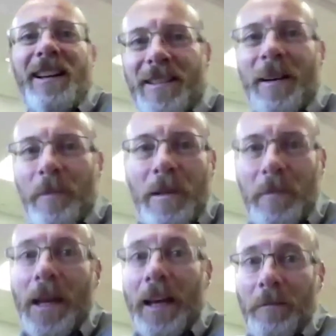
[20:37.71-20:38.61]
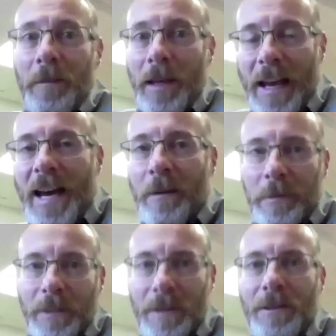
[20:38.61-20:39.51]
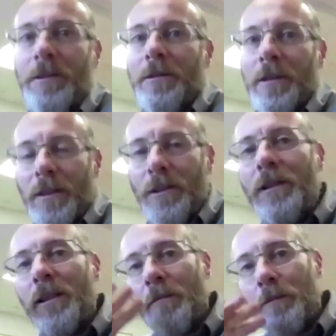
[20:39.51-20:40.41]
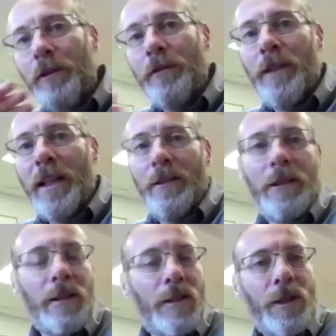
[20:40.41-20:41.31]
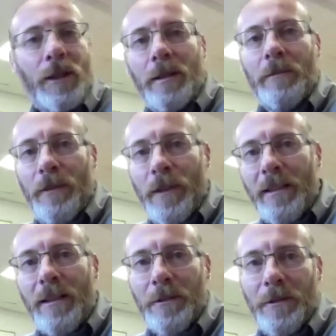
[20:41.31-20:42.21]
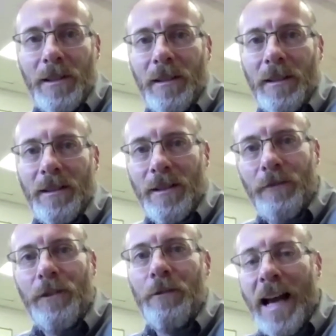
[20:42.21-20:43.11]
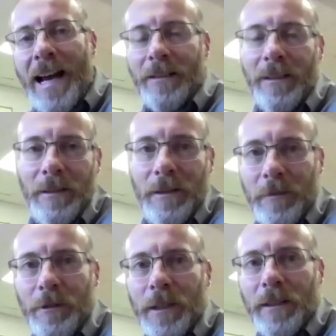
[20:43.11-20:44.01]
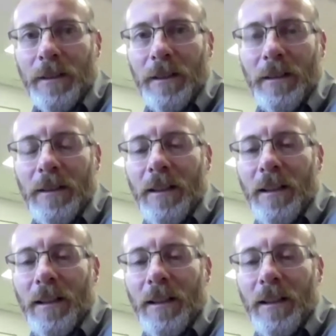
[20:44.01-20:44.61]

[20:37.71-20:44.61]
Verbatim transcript: Something bad may happen soon, and you can prevent, you can circumvent those things if you act on them quickly.